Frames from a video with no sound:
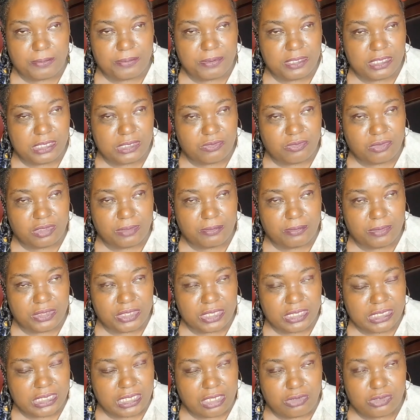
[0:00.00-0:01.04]
up his
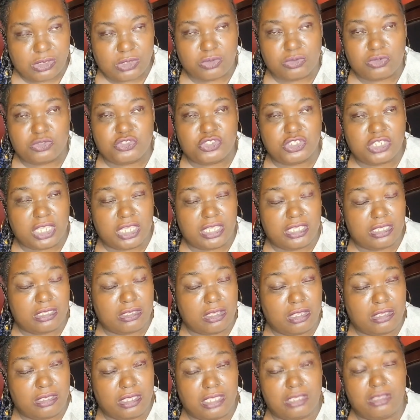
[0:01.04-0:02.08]
grandmother's house or
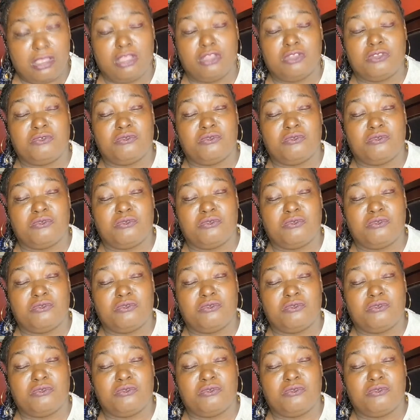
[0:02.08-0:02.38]
shot her,